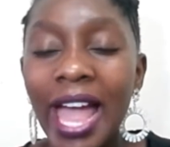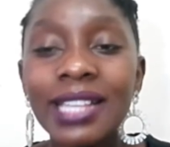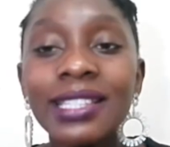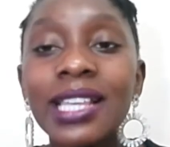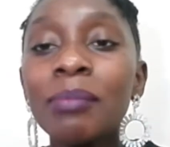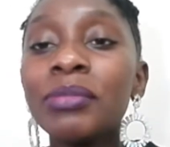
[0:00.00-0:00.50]

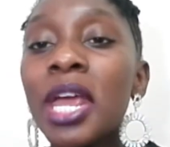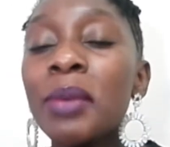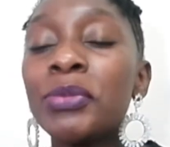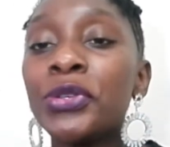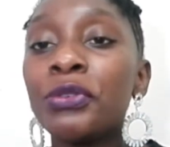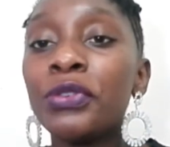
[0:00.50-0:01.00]
And
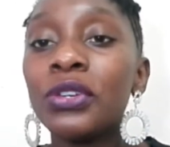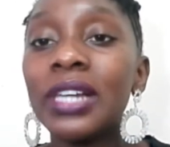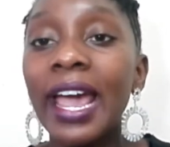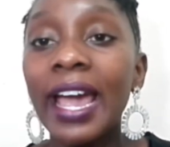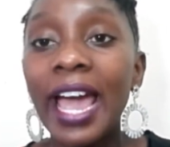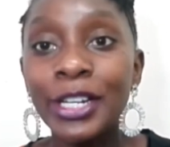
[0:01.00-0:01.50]
sometimes you feel
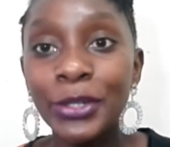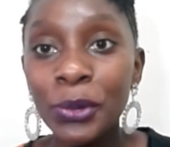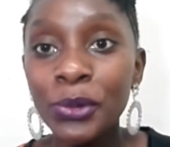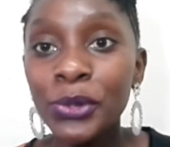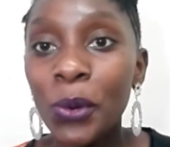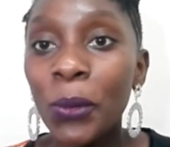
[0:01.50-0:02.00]
like, I
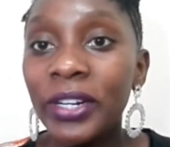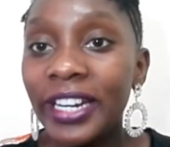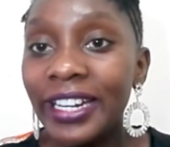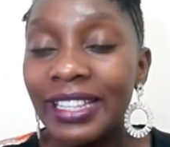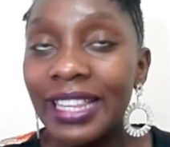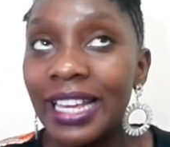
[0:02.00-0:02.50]
don't own
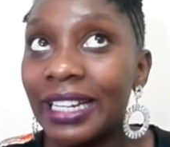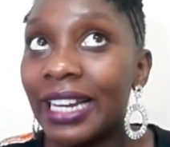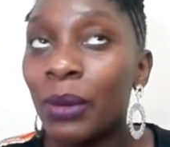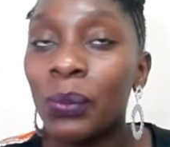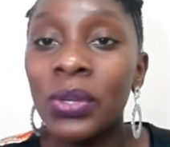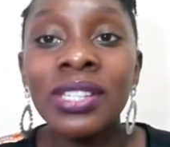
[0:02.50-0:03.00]
anything.
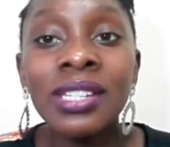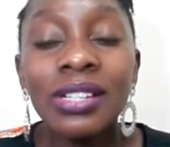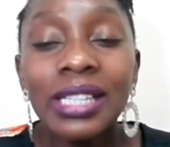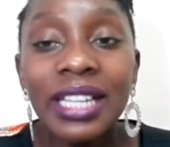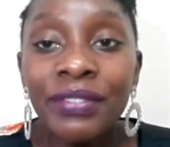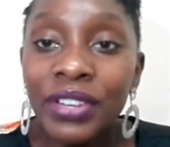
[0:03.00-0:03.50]
Like, we're
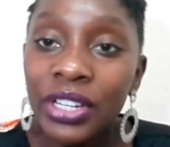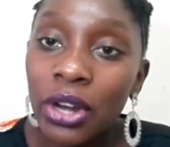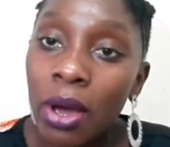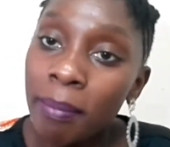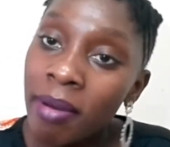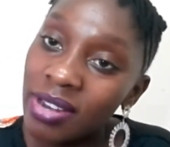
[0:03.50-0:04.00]
still living in
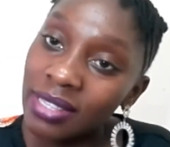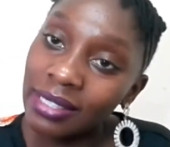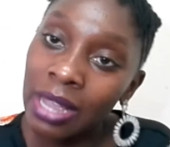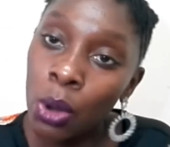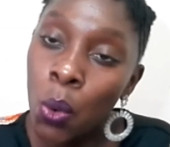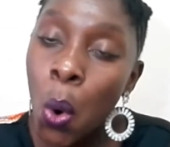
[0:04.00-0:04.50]
our
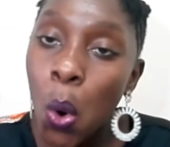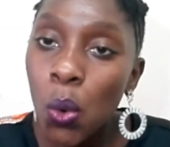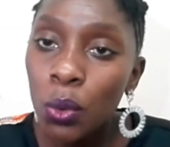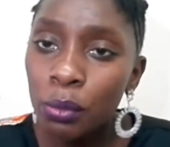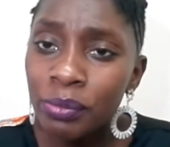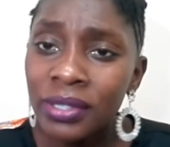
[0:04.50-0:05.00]
parents'
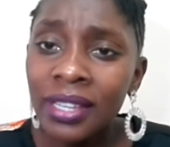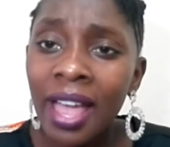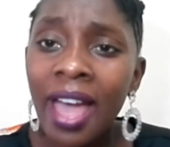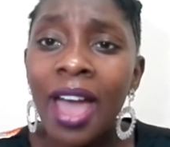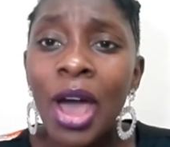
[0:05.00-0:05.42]
homes.